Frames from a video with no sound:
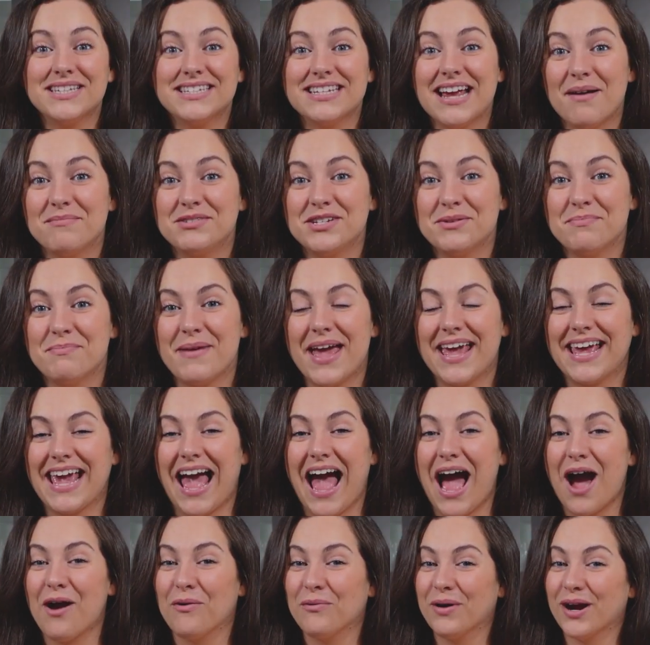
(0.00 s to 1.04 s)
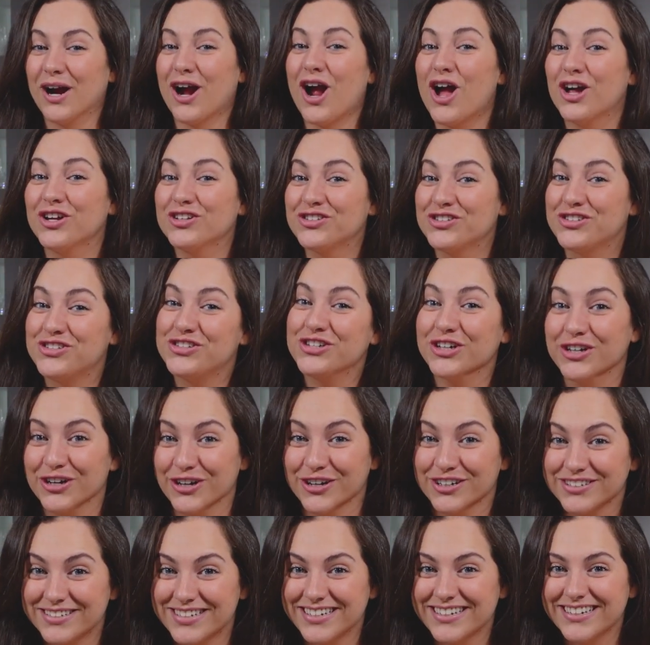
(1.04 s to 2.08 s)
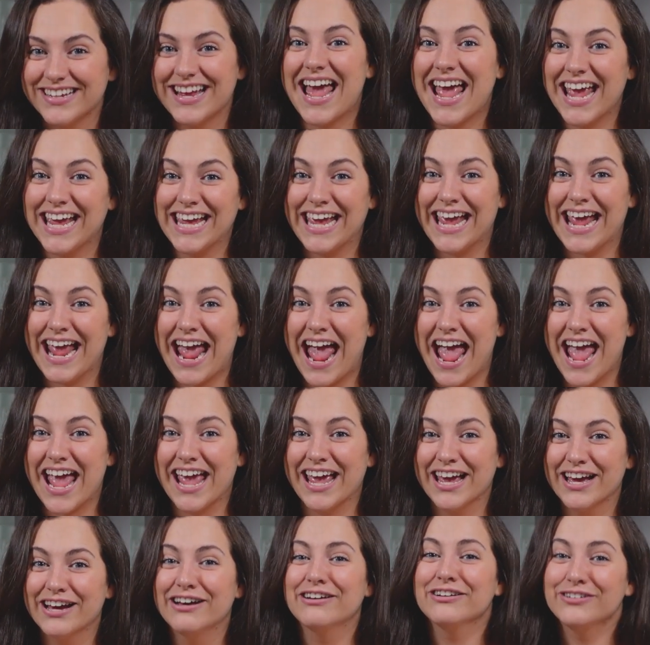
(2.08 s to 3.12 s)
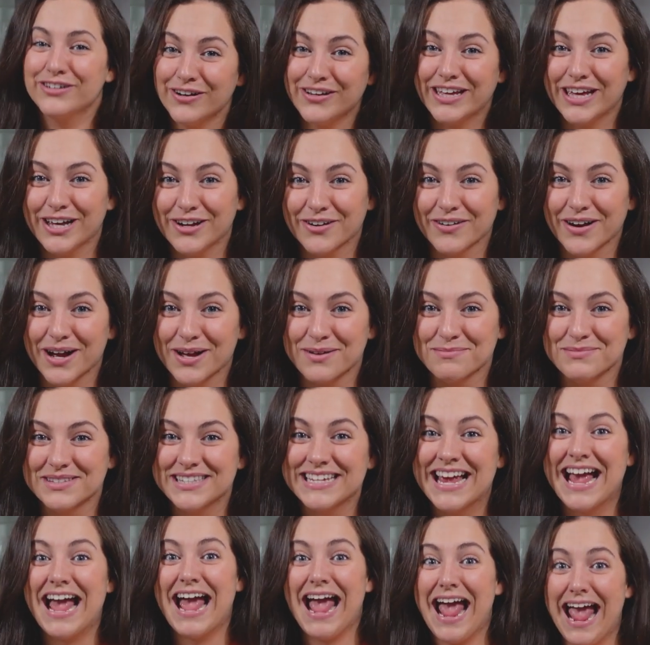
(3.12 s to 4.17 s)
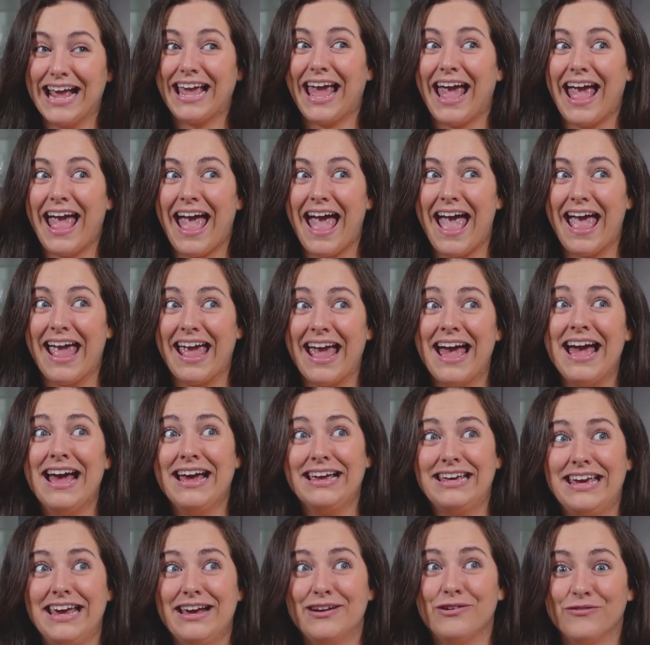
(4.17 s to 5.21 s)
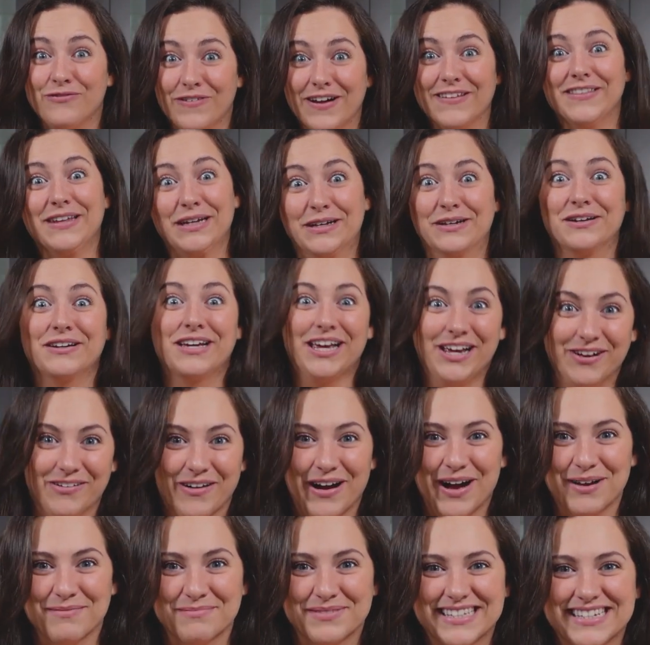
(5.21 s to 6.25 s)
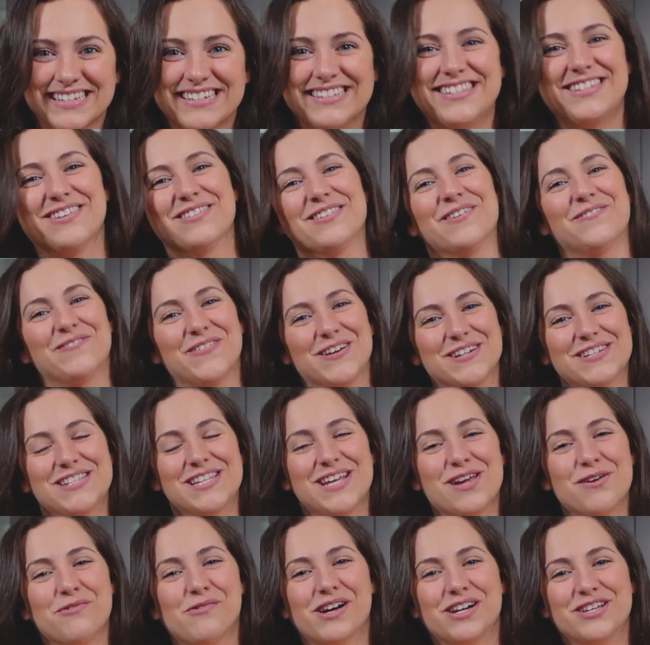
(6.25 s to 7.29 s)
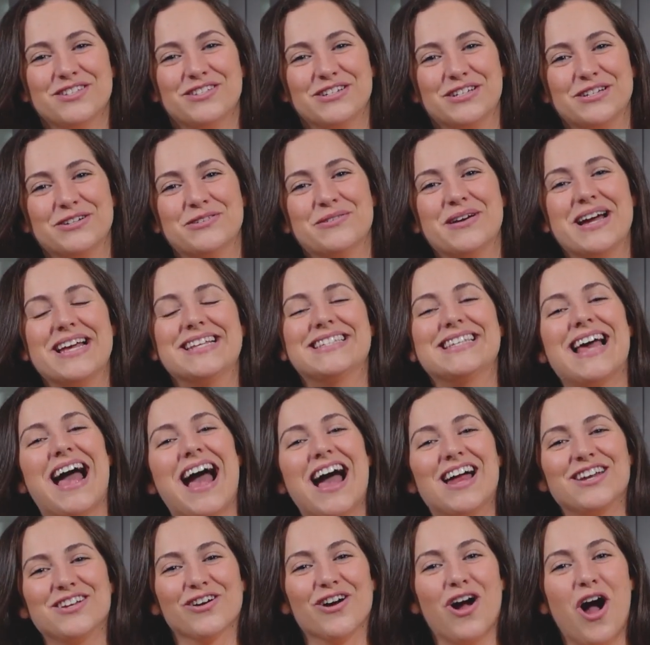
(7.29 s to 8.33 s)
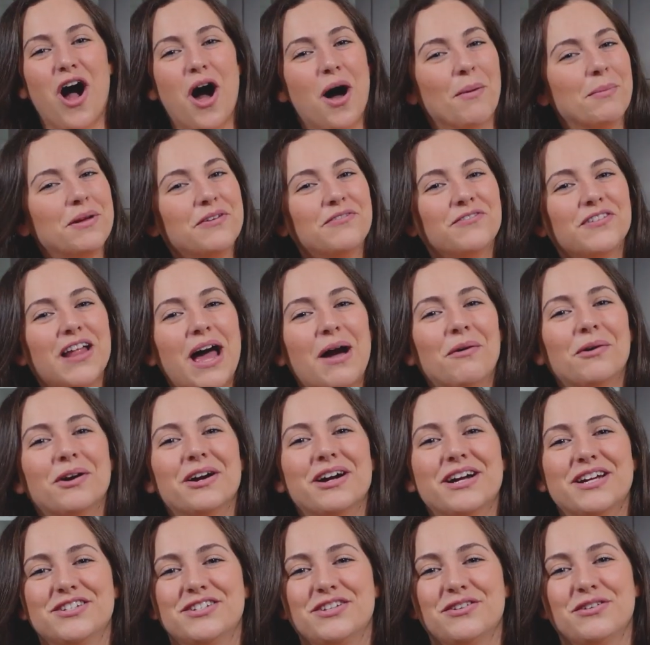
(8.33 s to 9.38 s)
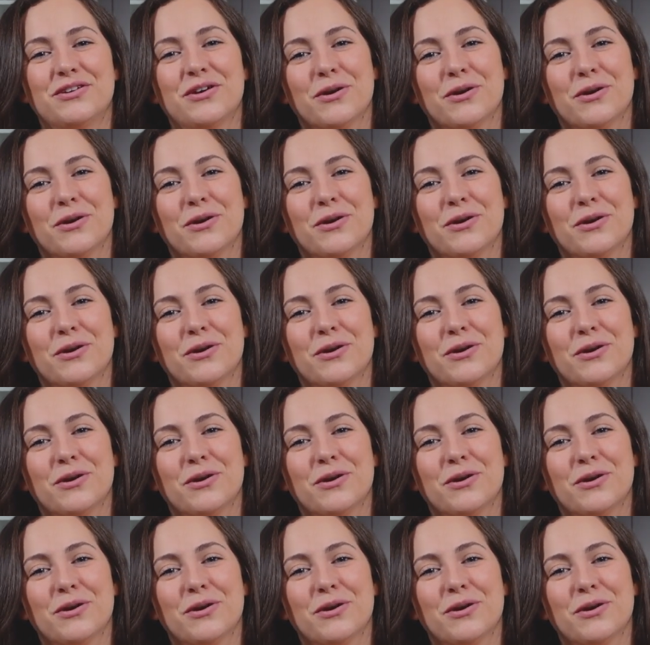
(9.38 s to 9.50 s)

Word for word: it's time to make our dirt, aka cookie crumbs, aka keto-friendly cookie crumbs. So the first thing you want to do is add your almond flour into